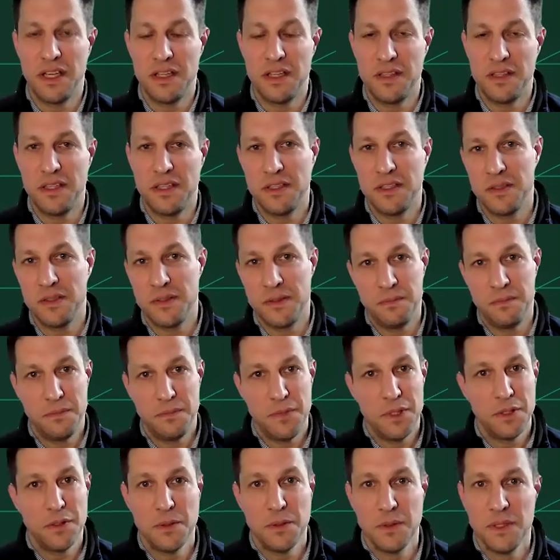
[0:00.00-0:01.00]
I think,
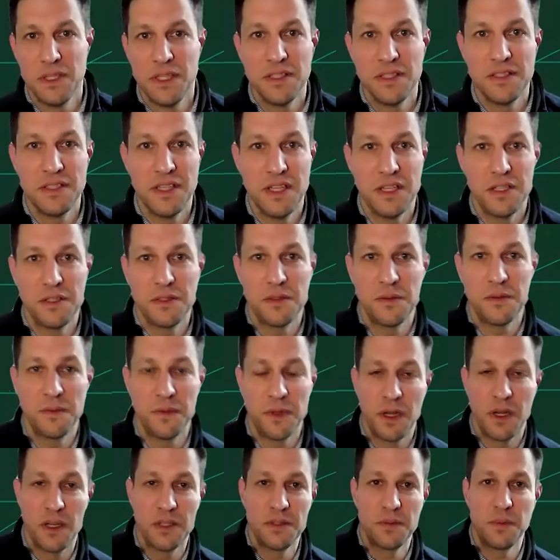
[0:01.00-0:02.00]
an easy answer
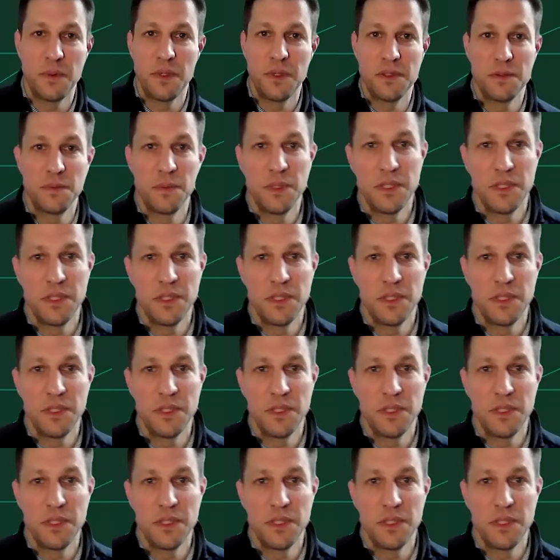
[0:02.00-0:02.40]
for us was